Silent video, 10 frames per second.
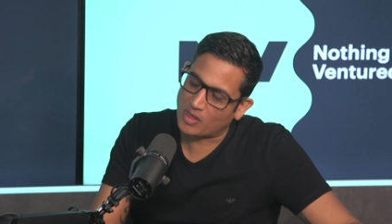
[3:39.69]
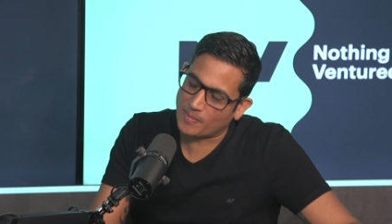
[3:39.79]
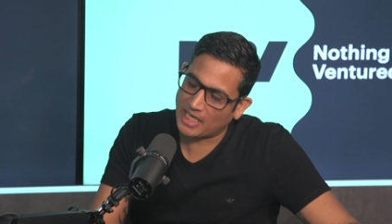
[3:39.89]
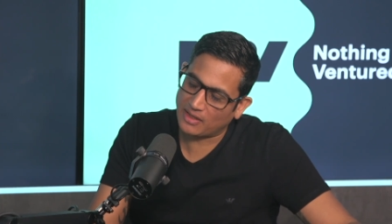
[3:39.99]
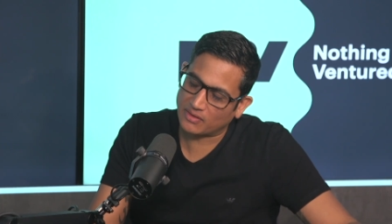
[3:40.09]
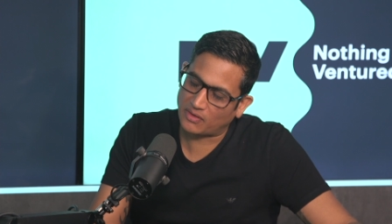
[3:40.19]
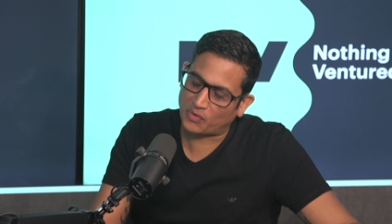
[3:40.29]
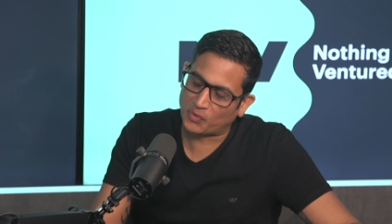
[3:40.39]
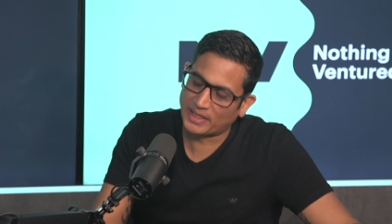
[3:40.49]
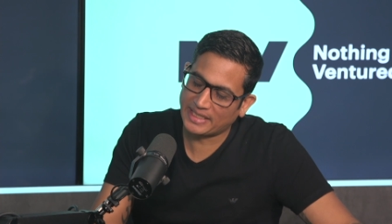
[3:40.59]
about
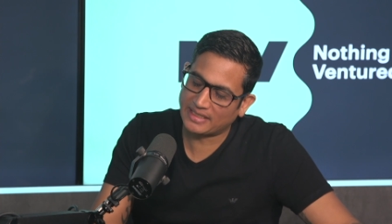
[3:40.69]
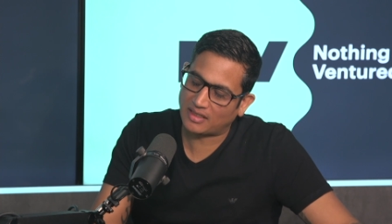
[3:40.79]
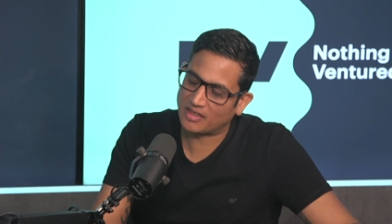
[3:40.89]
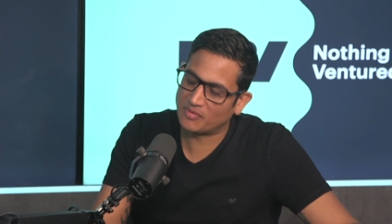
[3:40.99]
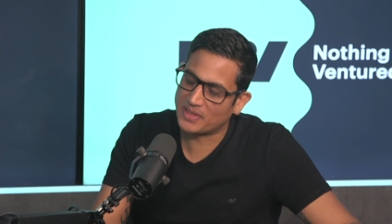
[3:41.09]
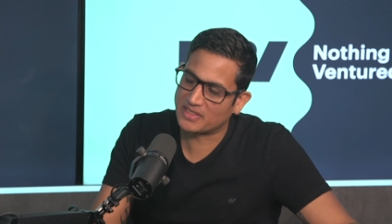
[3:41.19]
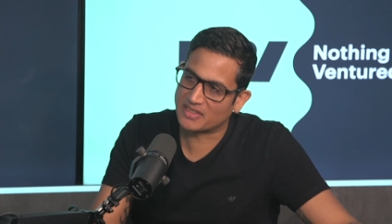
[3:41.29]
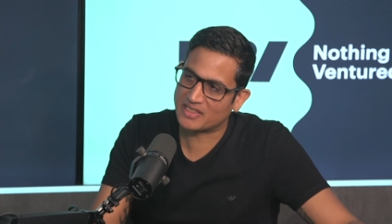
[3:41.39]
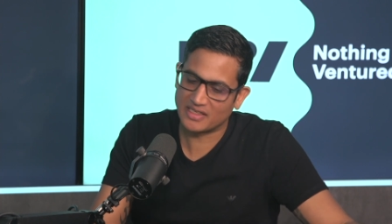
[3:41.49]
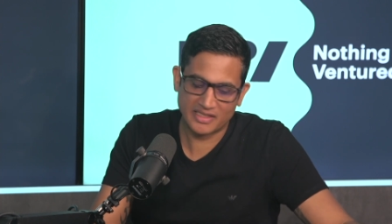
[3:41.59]
three kind of
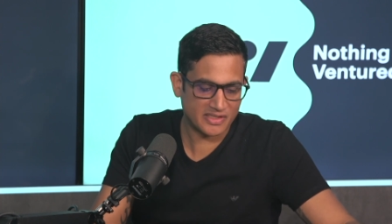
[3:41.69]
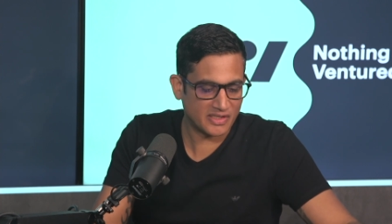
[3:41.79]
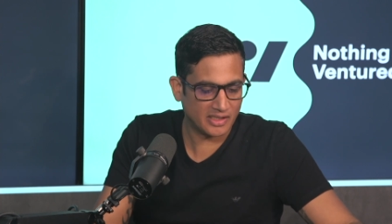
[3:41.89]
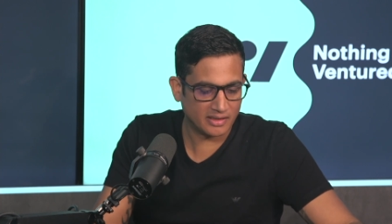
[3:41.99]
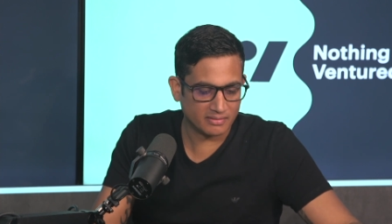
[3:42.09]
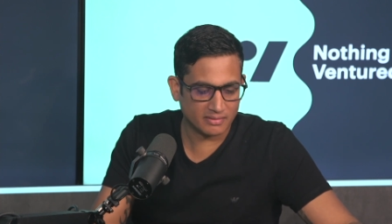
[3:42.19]
businesses that